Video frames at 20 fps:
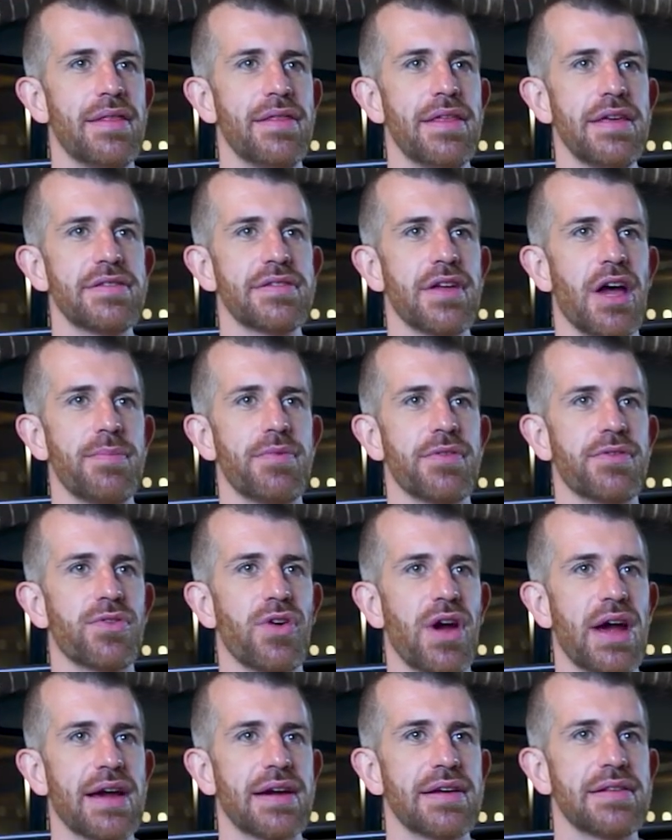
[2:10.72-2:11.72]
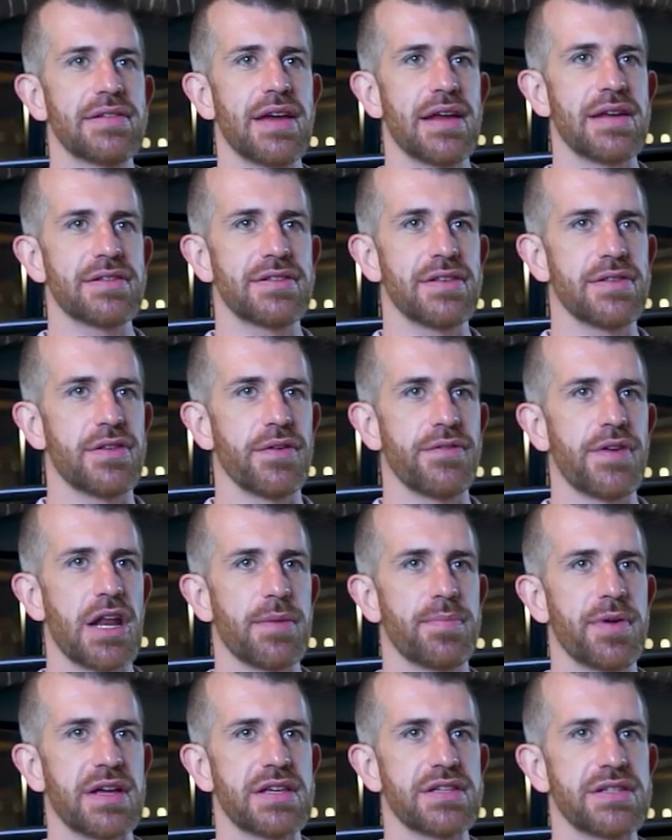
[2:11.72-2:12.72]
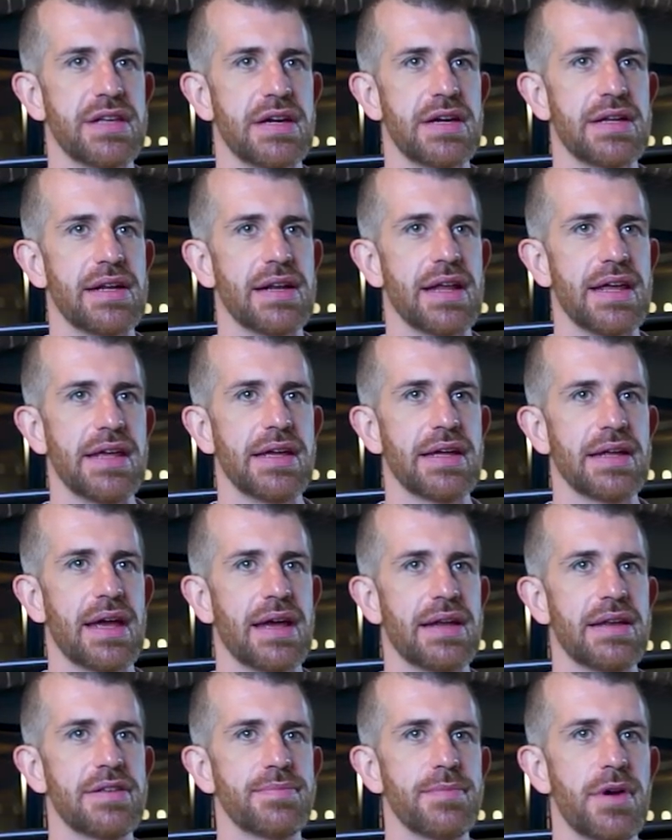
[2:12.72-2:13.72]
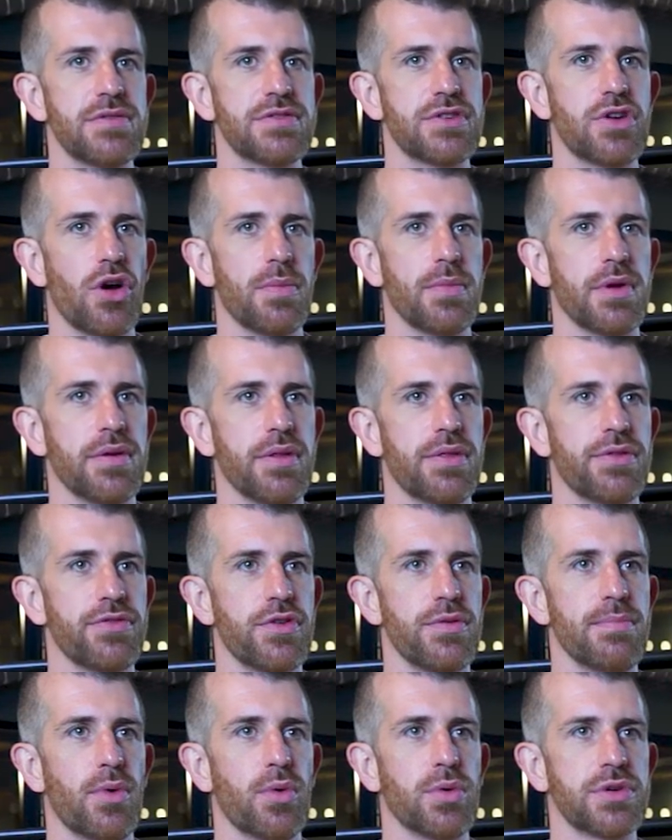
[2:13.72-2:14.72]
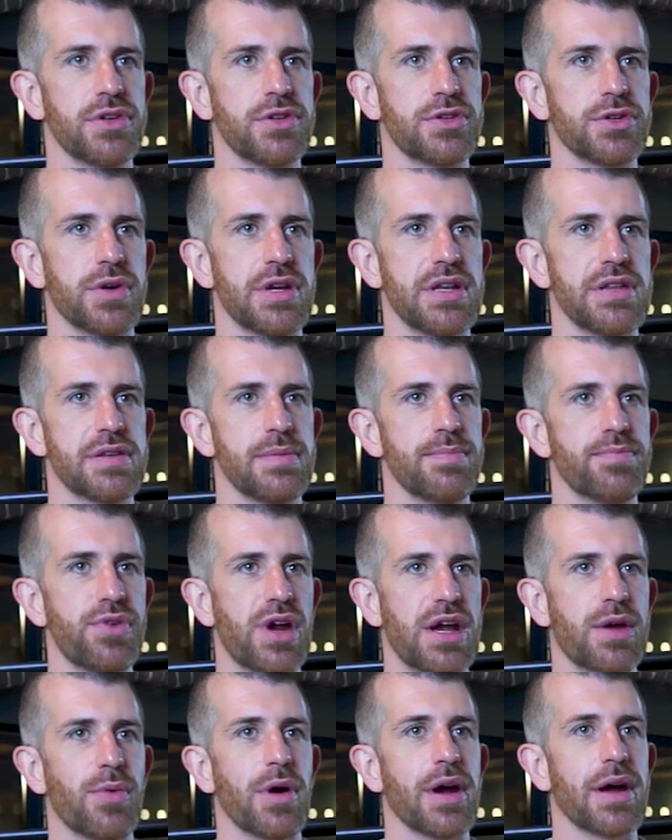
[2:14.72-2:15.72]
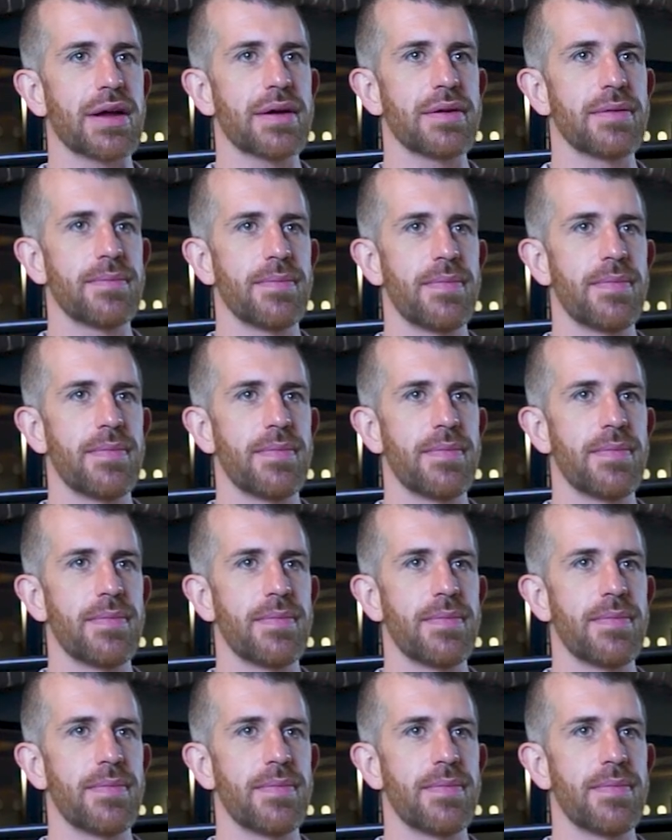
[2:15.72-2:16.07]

This type of crack tends to develop externally and is most common through mortar joints and brickwork.